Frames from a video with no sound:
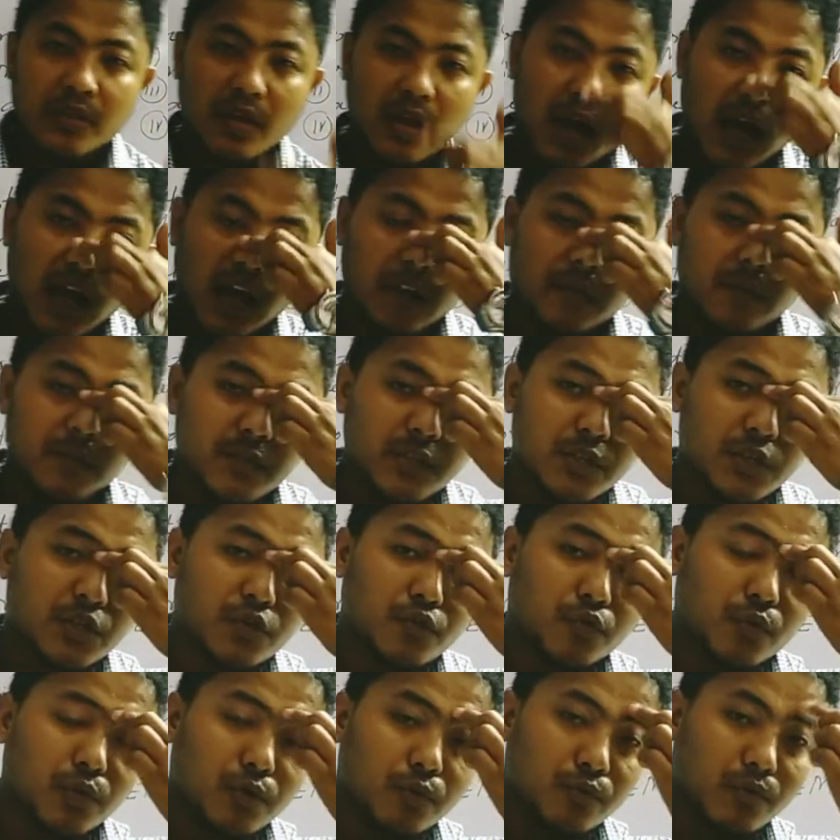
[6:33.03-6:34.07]
I have just
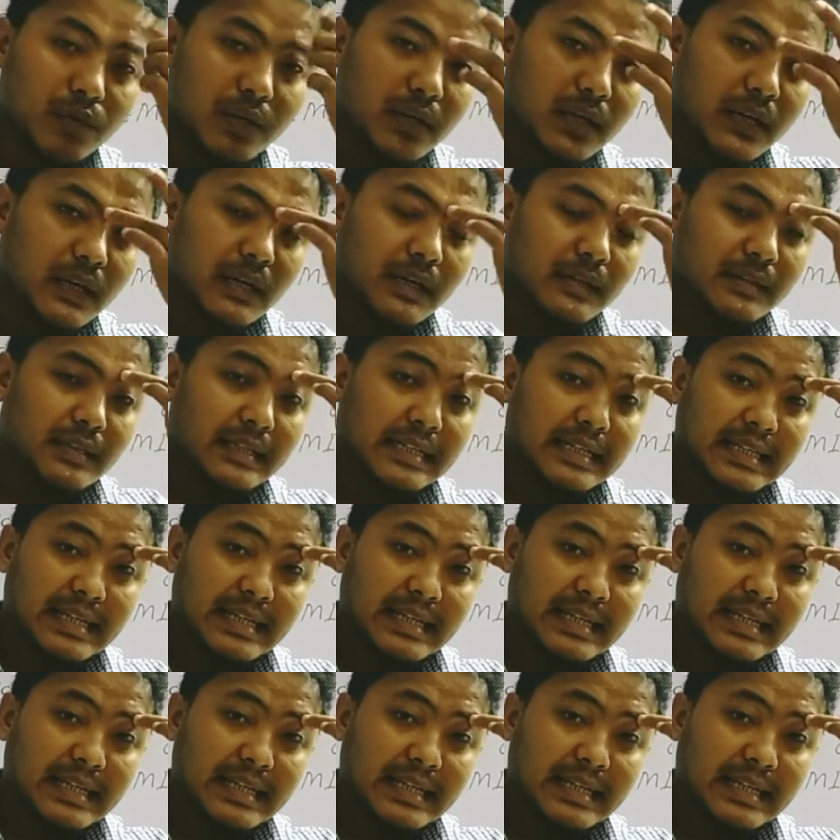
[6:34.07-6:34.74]
told you that